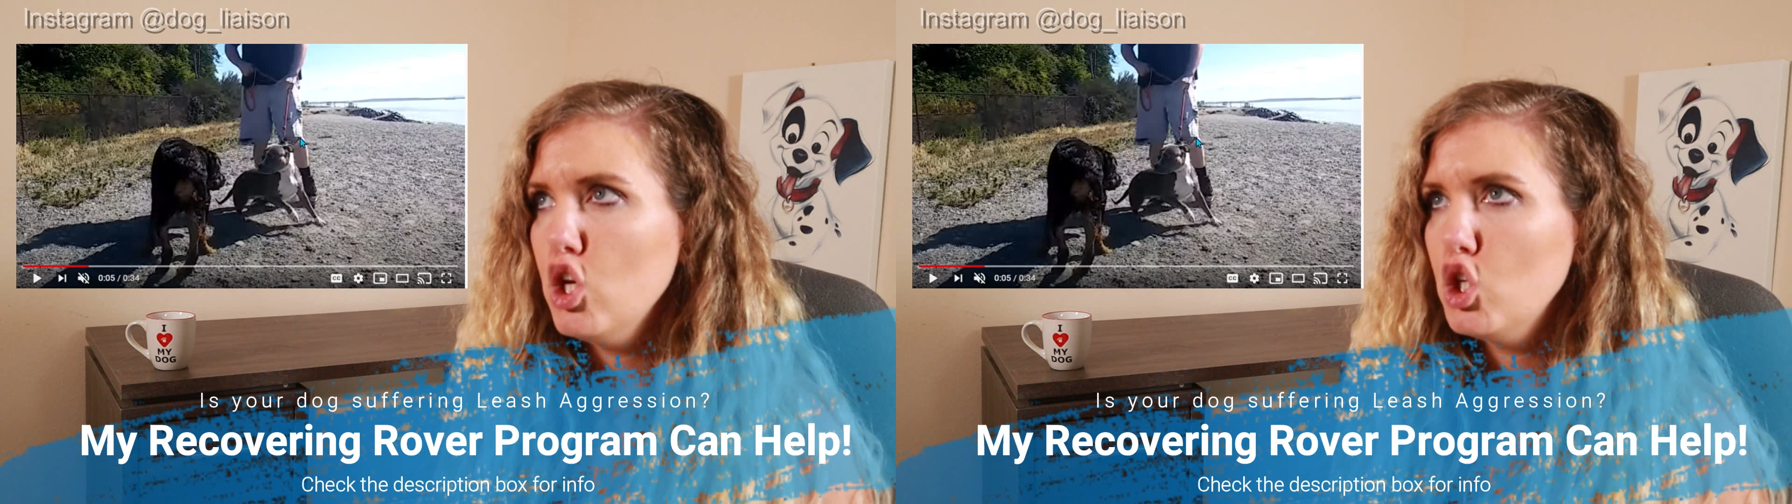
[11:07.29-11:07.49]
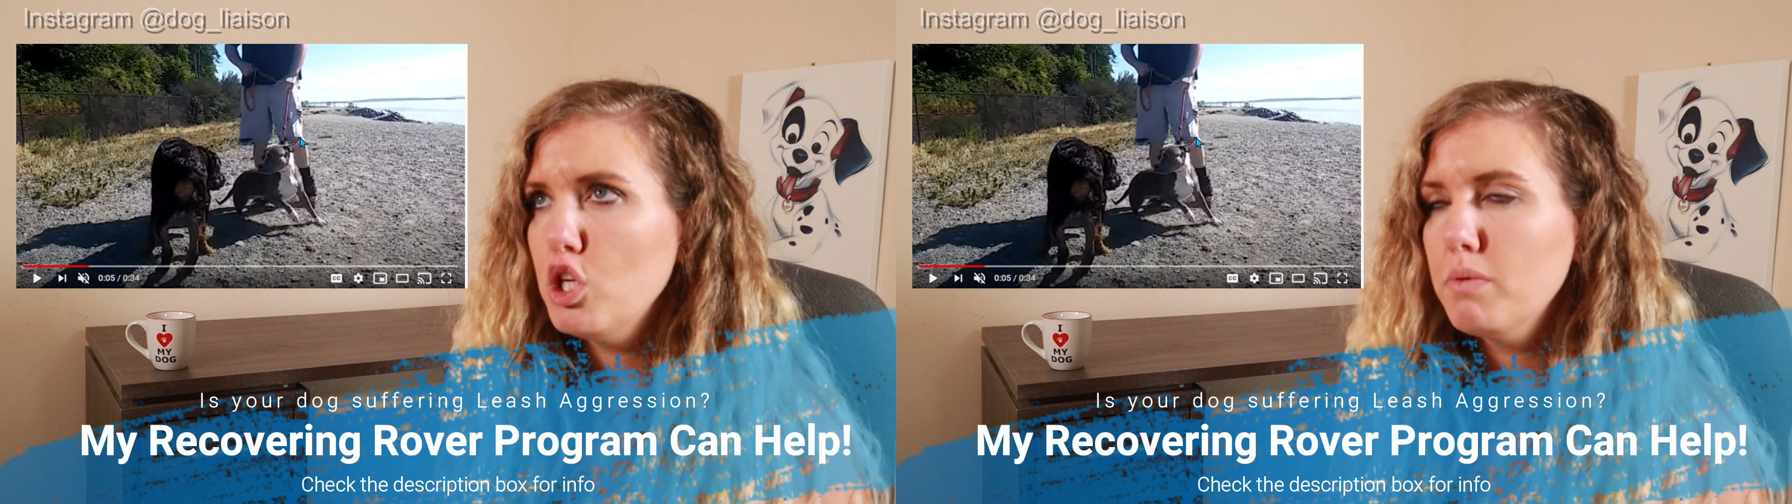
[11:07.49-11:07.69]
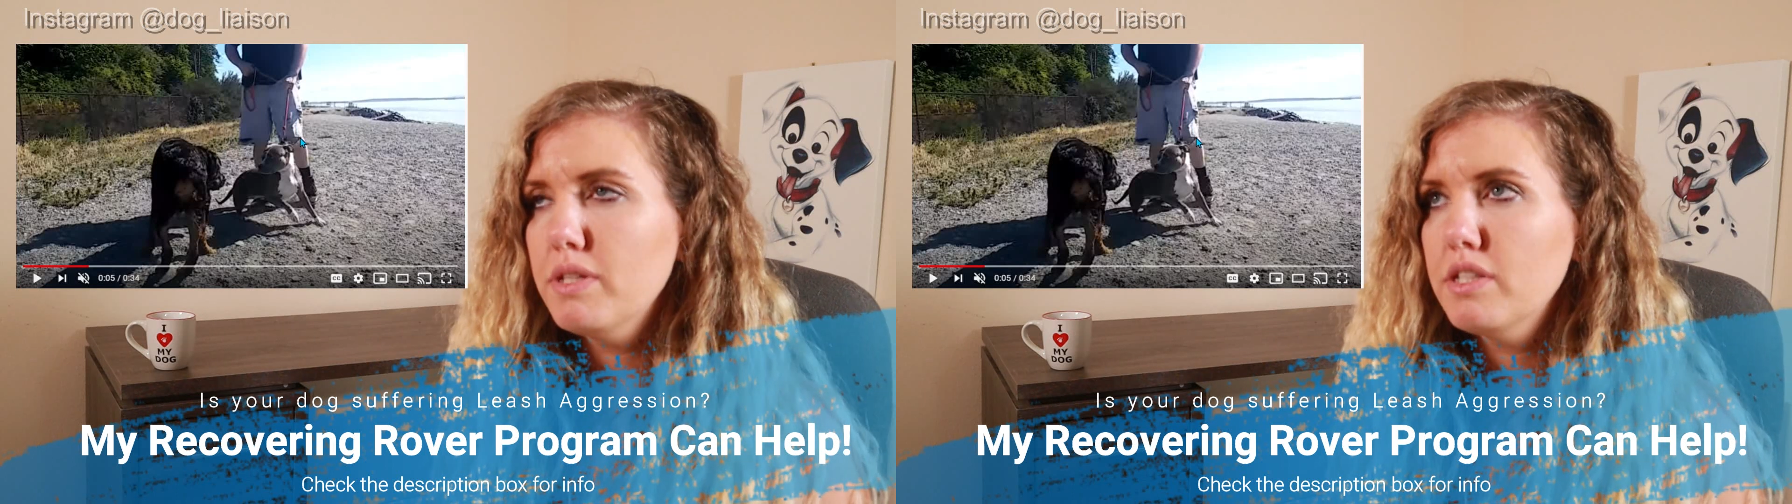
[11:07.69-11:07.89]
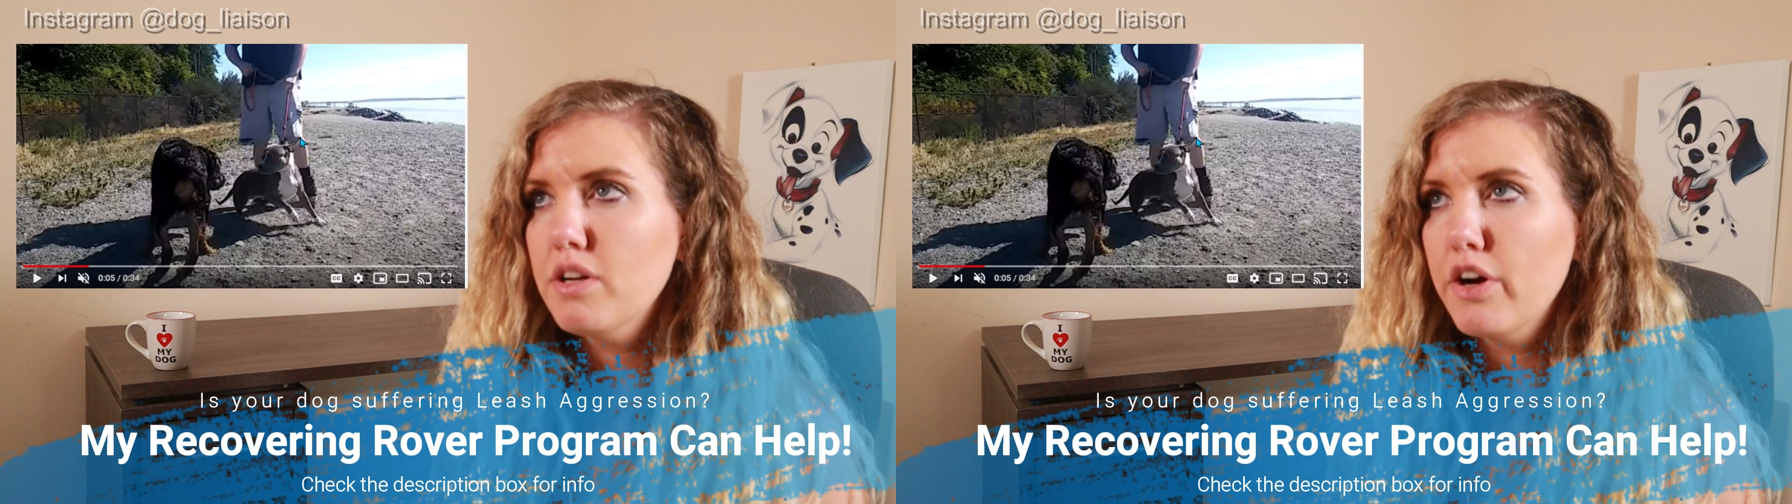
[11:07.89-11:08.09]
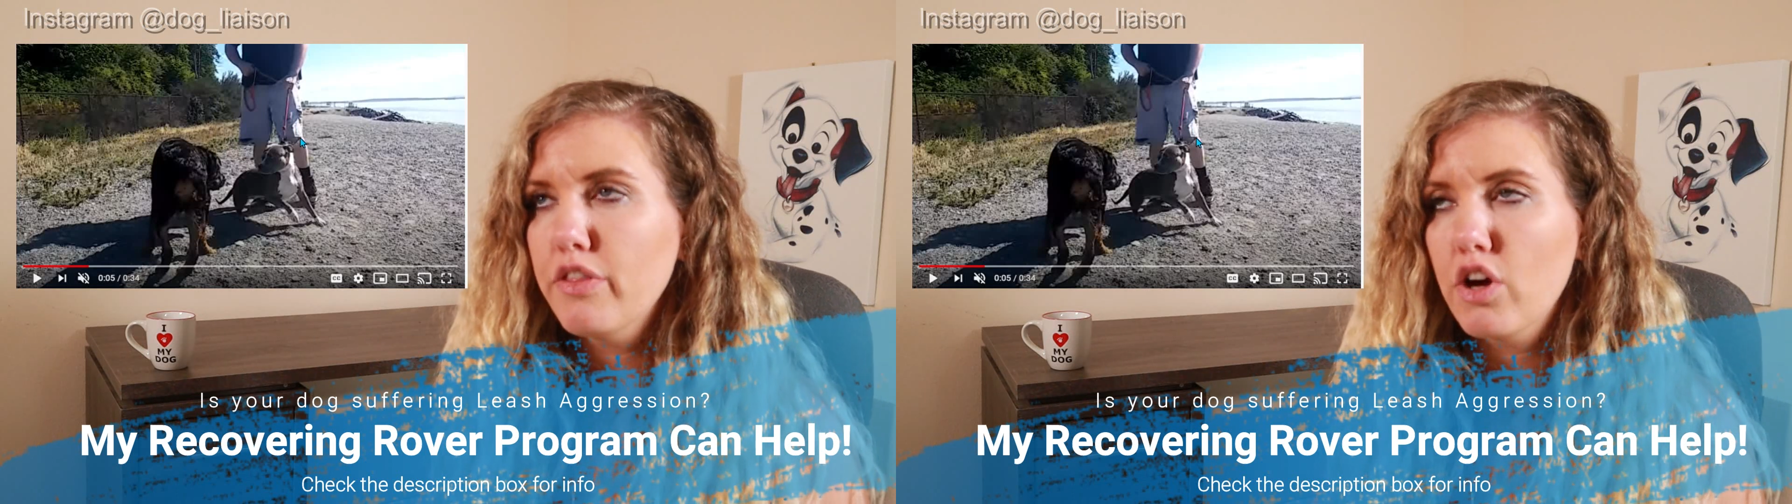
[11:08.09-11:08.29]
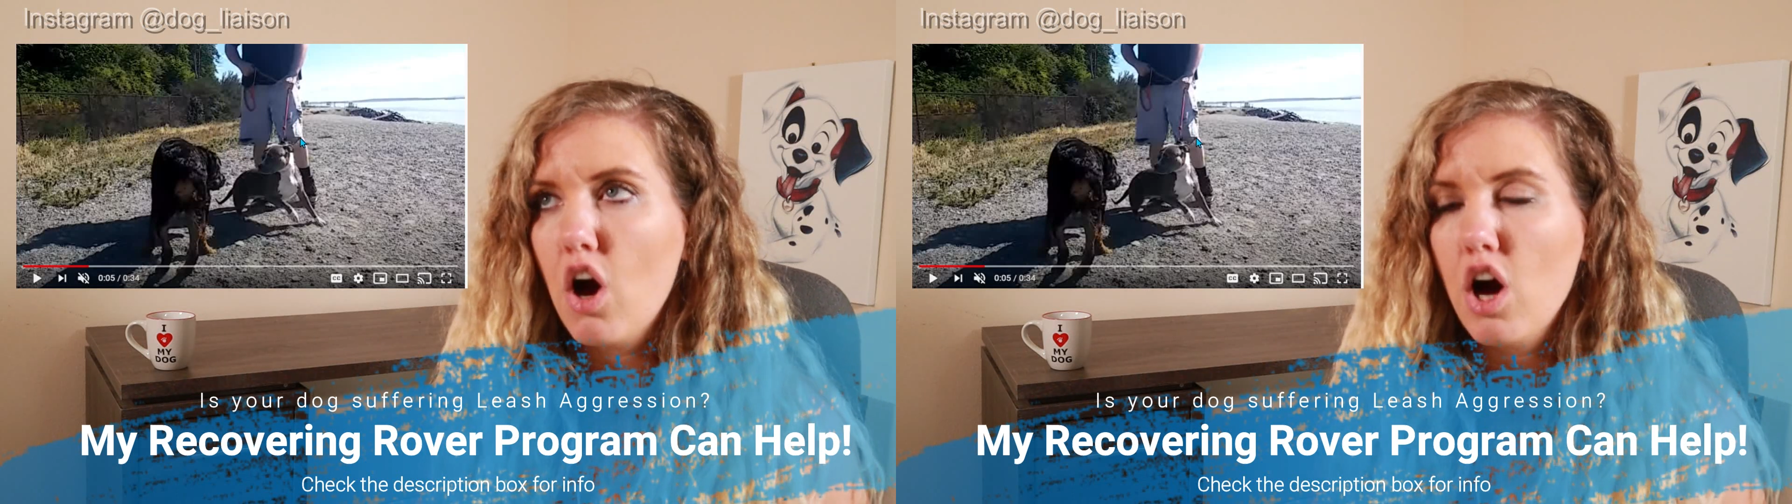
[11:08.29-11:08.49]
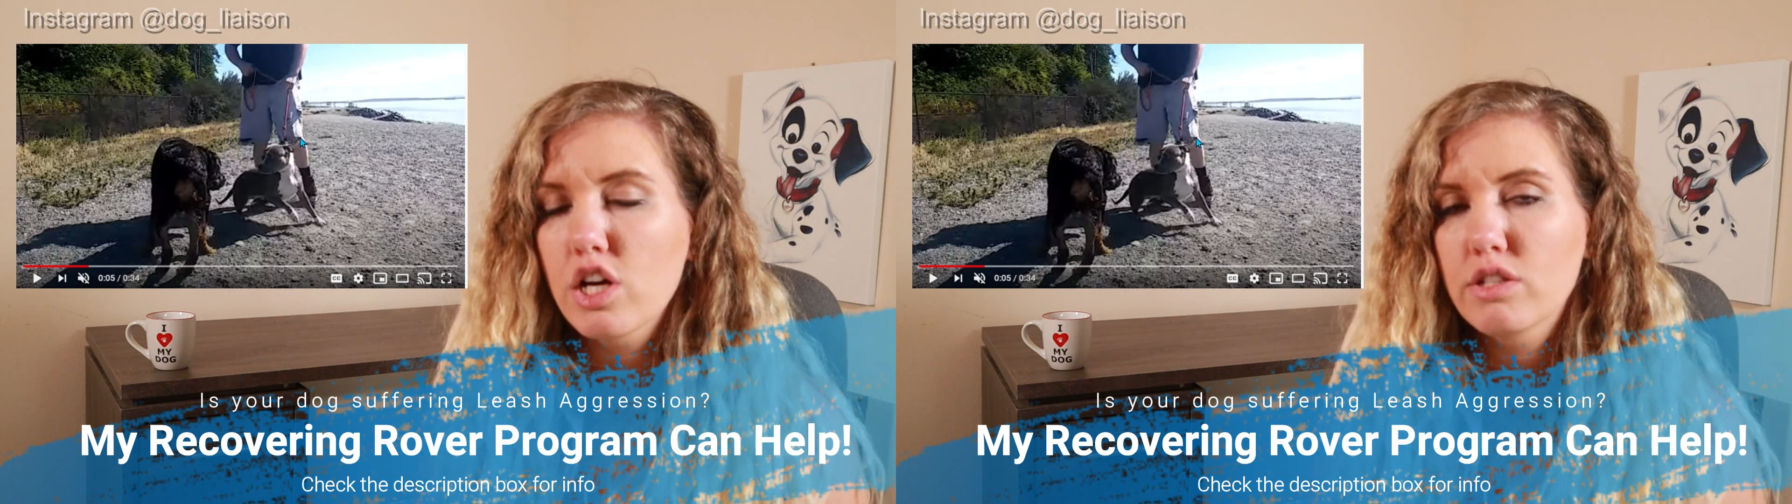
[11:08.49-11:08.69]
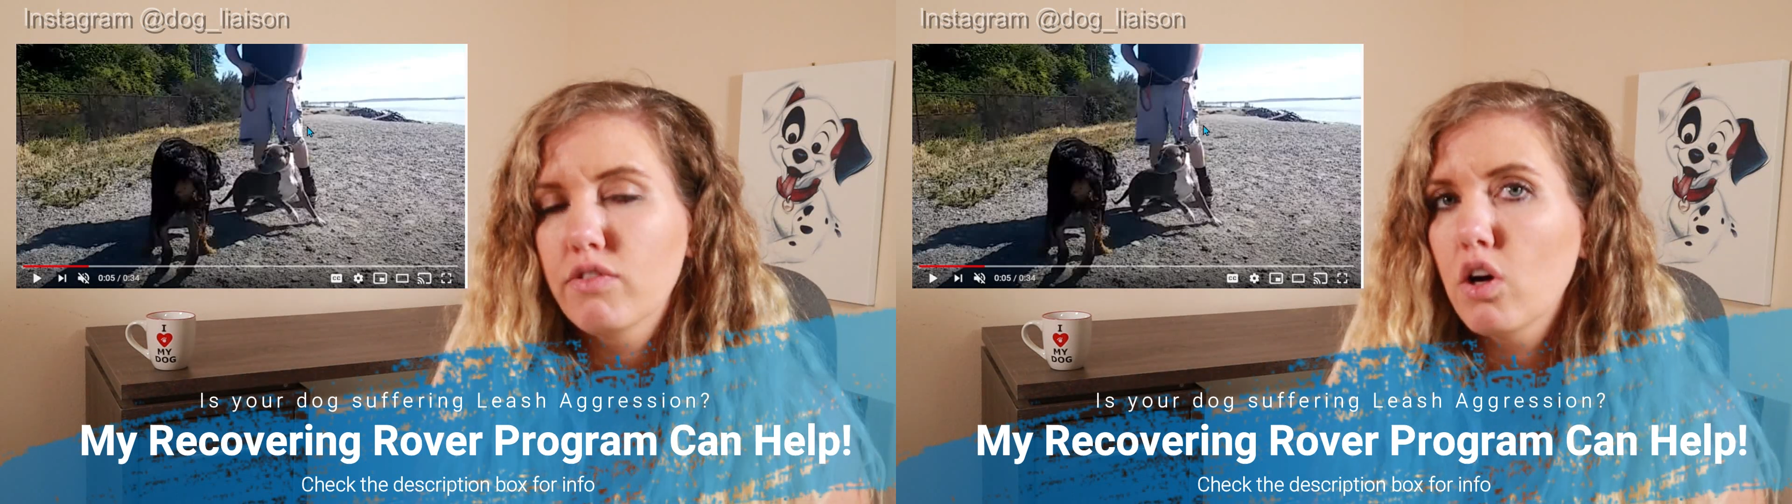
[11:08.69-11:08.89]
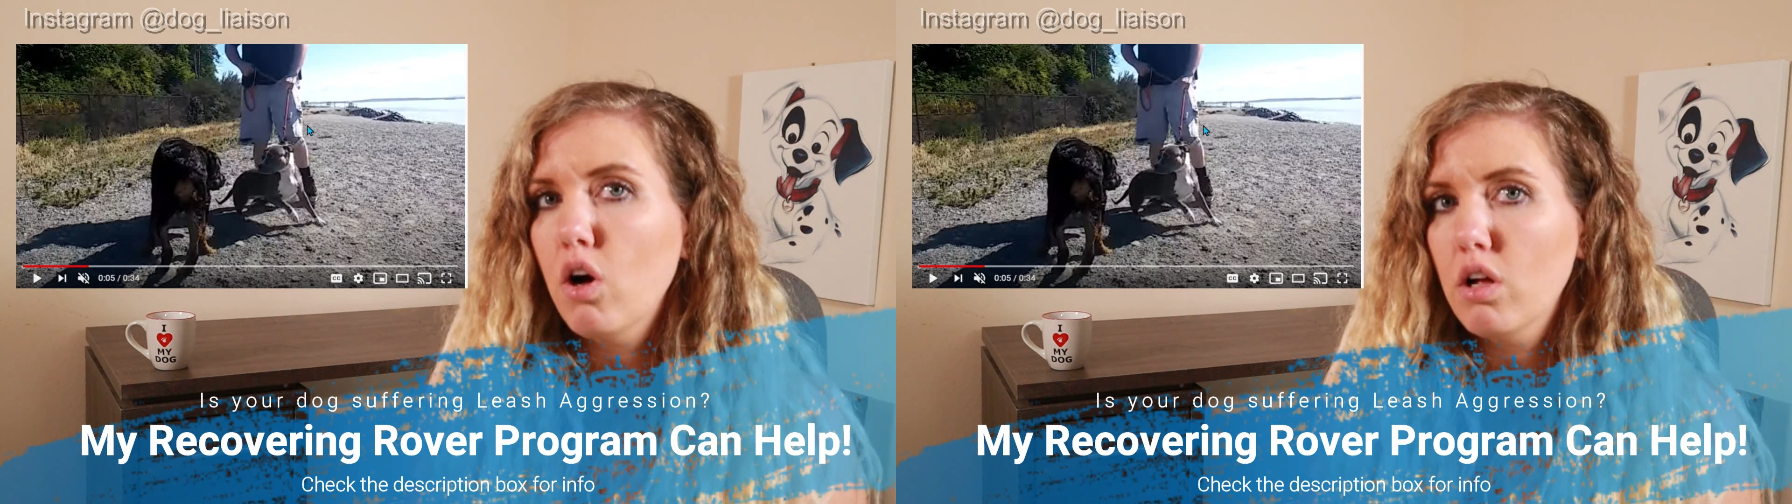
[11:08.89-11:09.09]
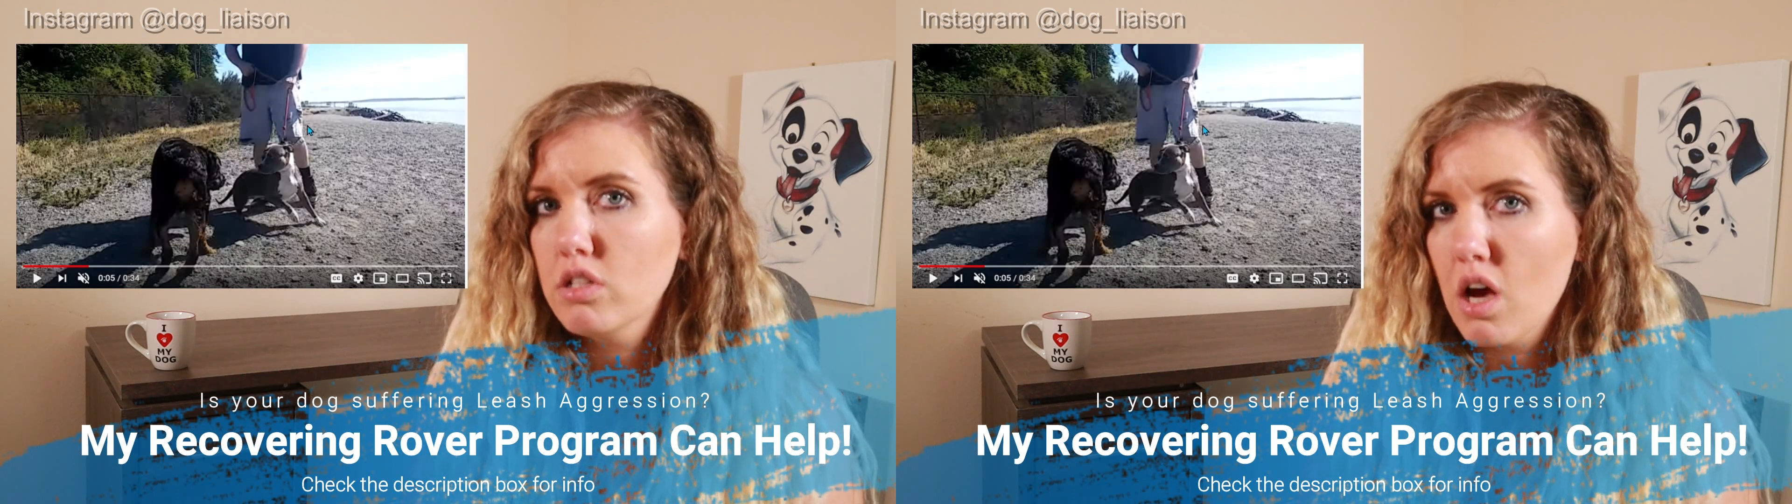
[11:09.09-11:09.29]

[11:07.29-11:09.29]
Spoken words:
humans are the cause for all